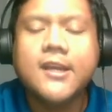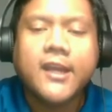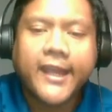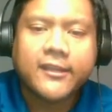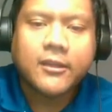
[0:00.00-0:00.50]

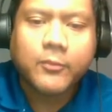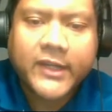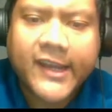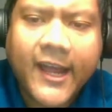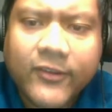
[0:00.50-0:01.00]
And we're
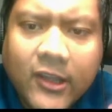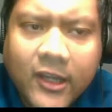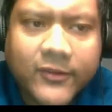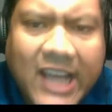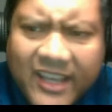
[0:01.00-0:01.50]
gonna have a lot
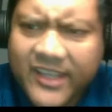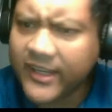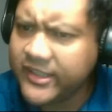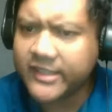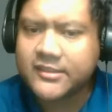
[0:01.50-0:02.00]
of attacking
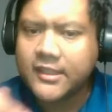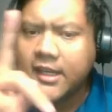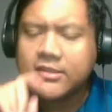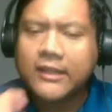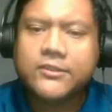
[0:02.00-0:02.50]
ideas.
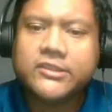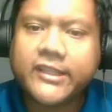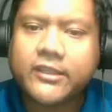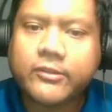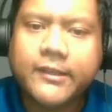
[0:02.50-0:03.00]
So after
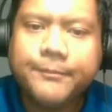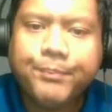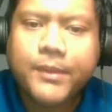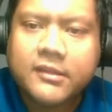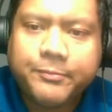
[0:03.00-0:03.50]
c3,
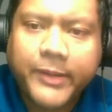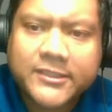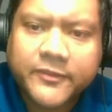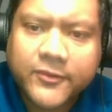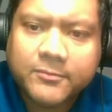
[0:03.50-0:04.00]
the best
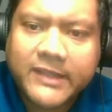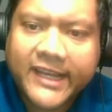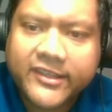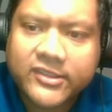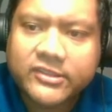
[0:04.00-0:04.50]
move for
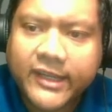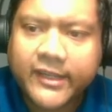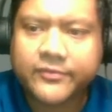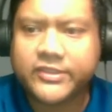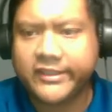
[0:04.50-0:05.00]
black here is knight
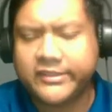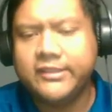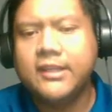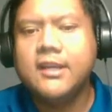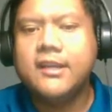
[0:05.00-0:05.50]
f6.